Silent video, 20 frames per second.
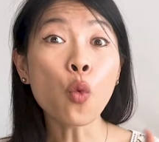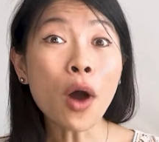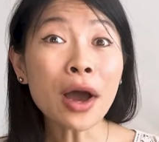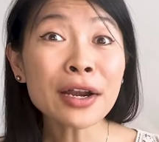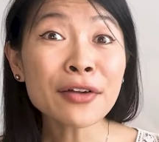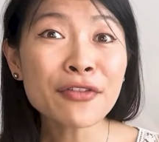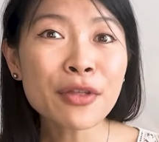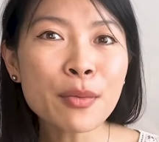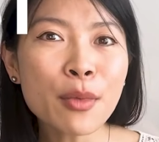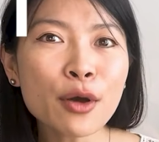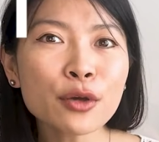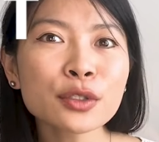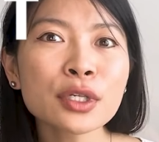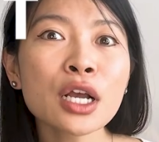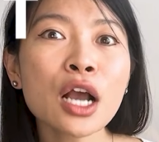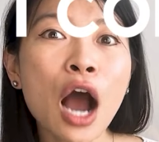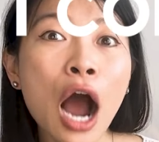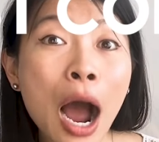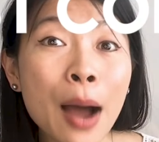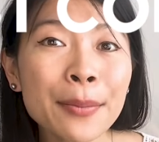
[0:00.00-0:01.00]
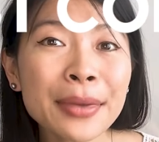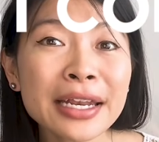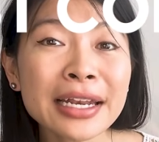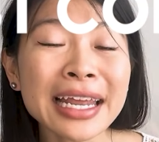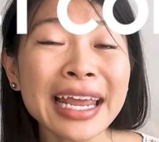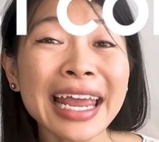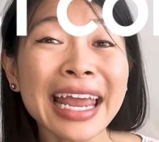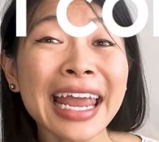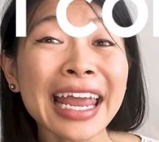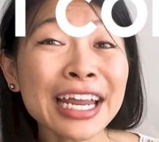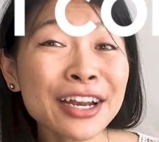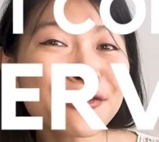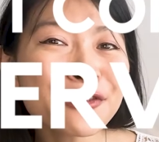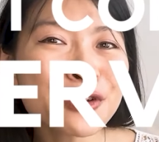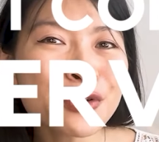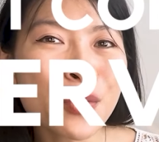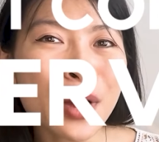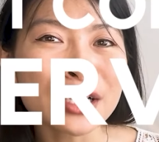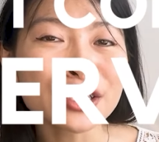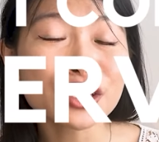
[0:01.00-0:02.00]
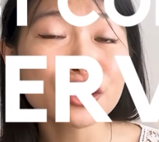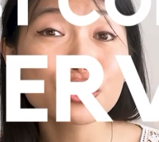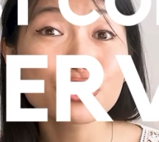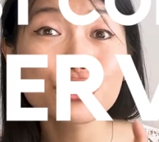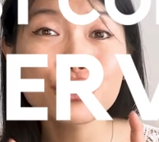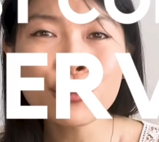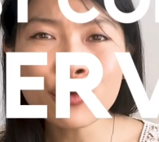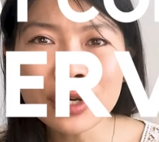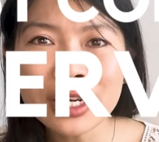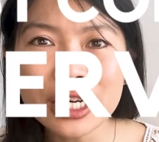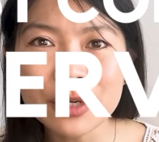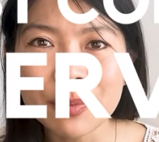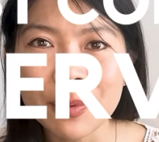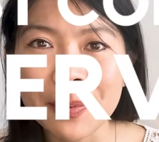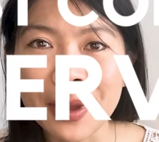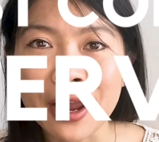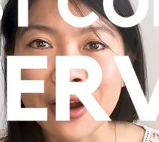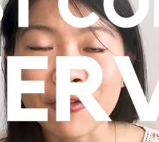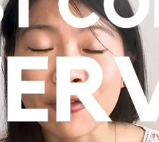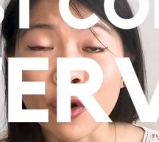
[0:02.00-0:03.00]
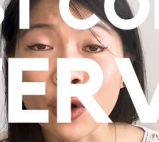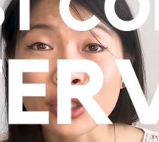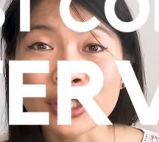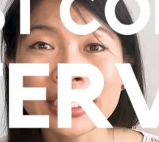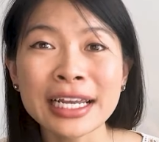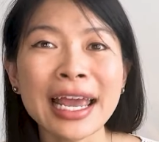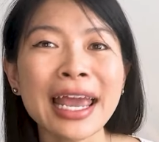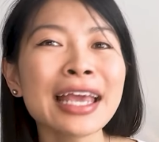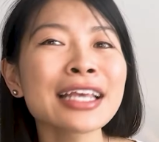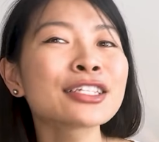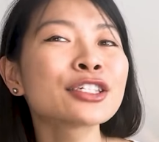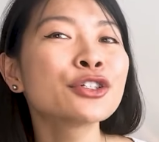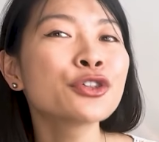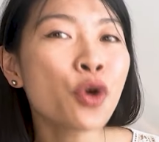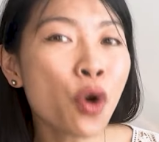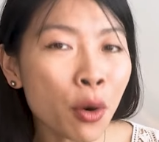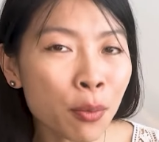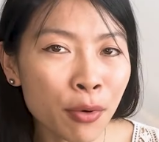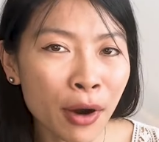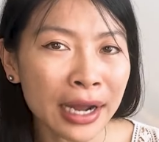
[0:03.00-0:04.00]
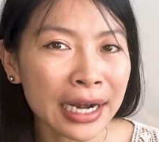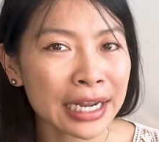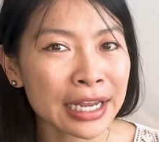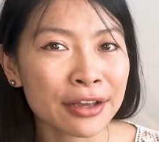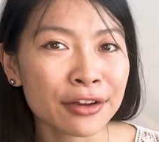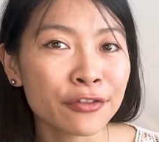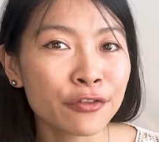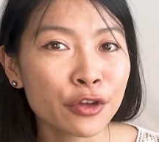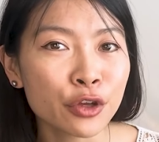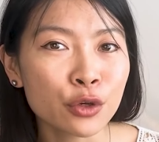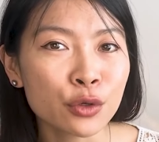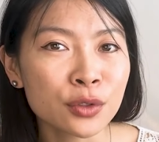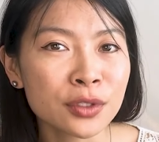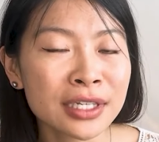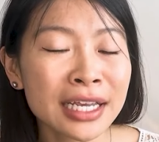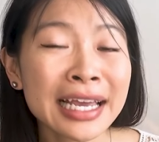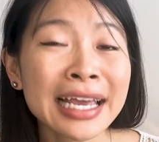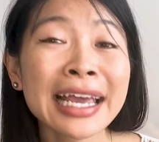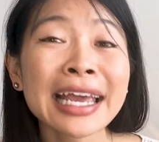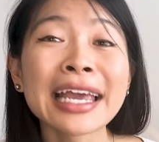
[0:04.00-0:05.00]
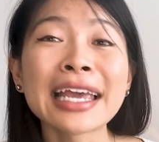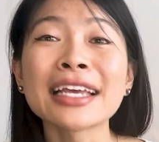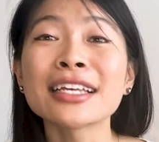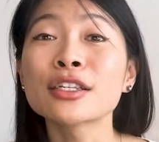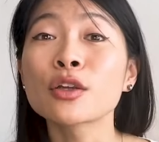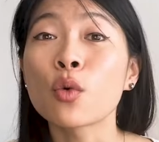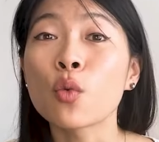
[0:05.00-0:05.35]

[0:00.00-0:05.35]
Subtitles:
One of the most common interview questions you need to prepare for to ace your product interviews is